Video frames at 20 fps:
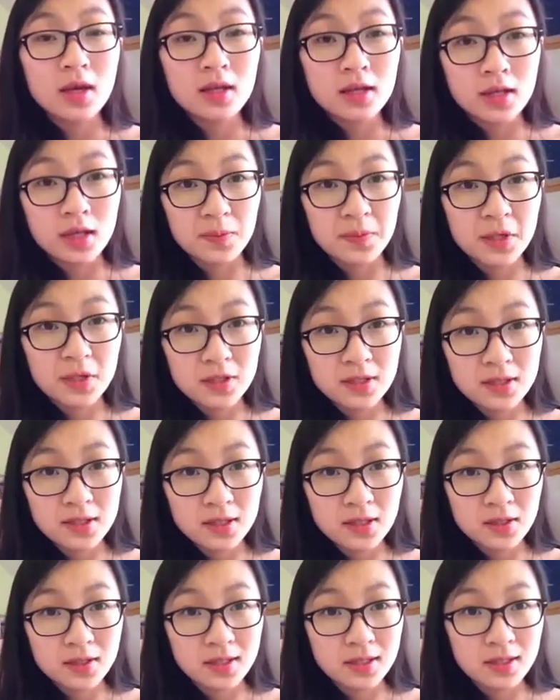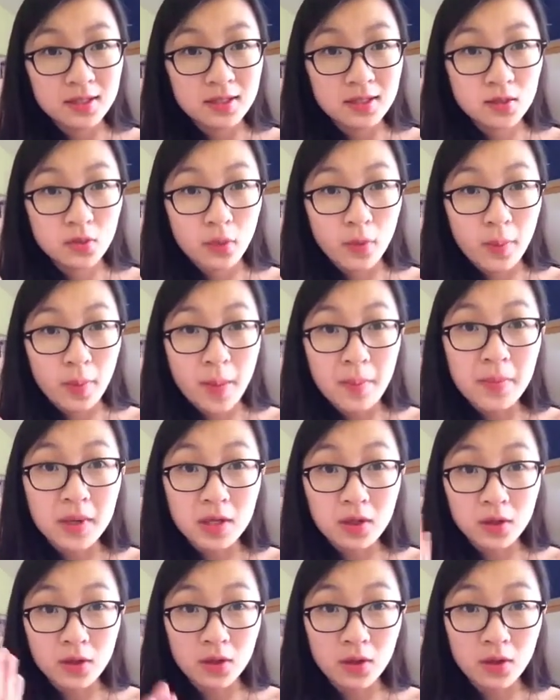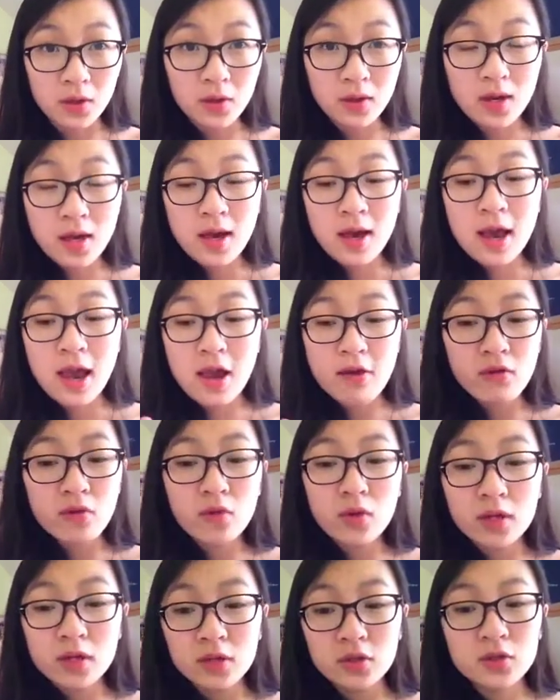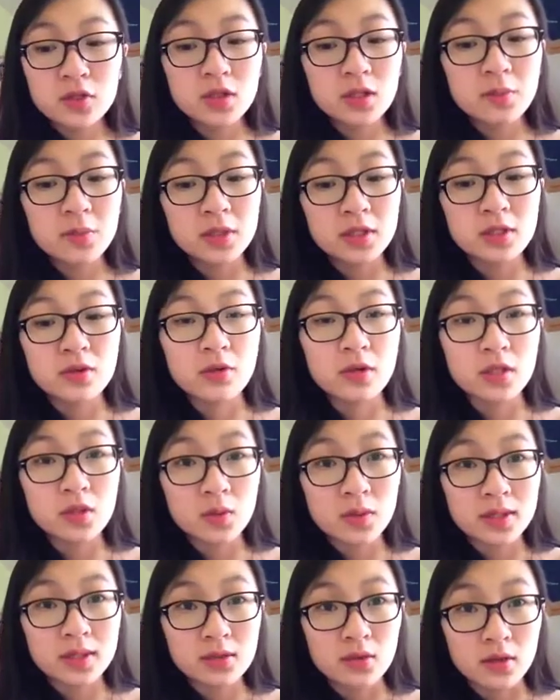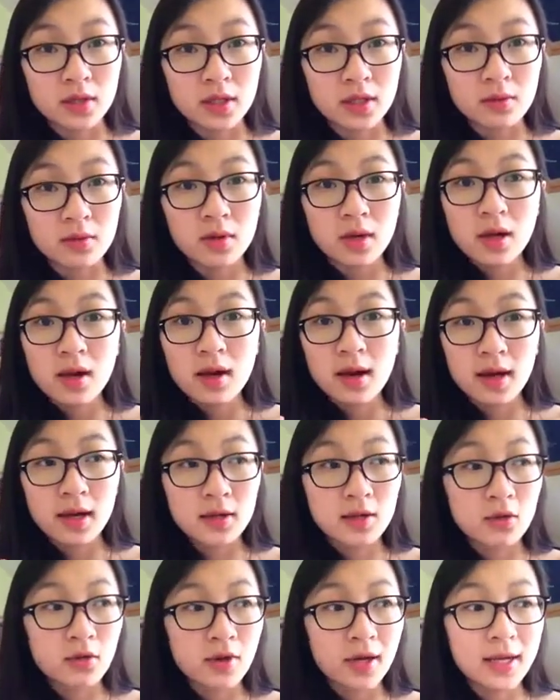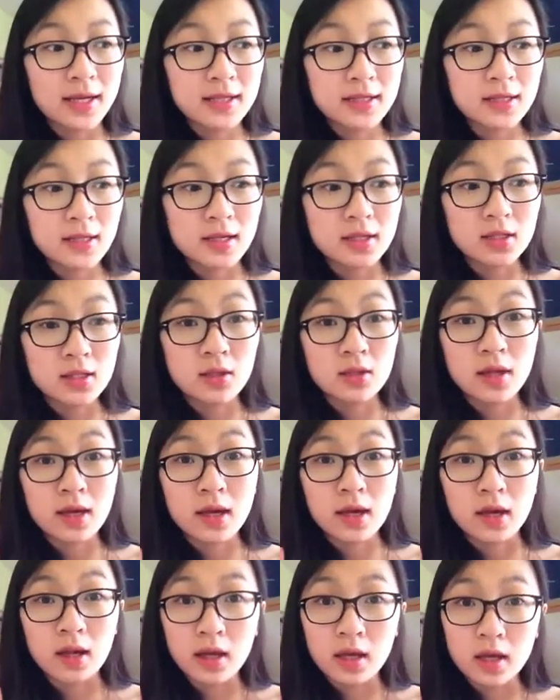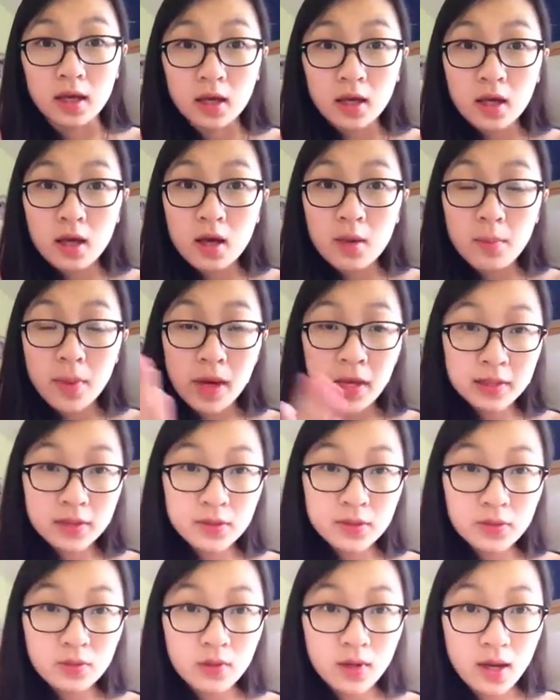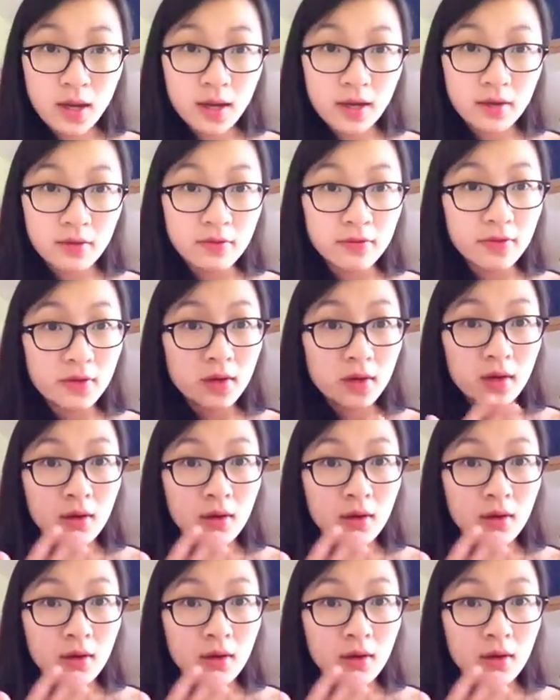the admissions tutors to remember you. Everyone usually puts their own twist on it, either relating it to their personal life